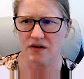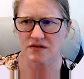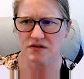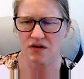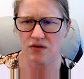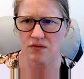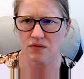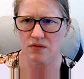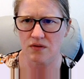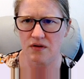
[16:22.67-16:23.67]

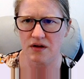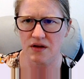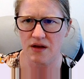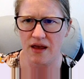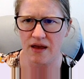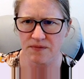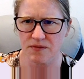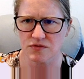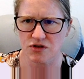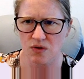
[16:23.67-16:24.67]
So if
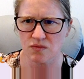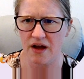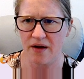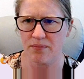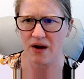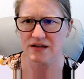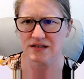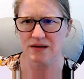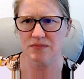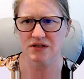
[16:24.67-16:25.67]
you don't have branded
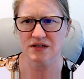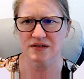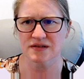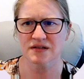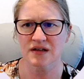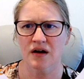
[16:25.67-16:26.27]
images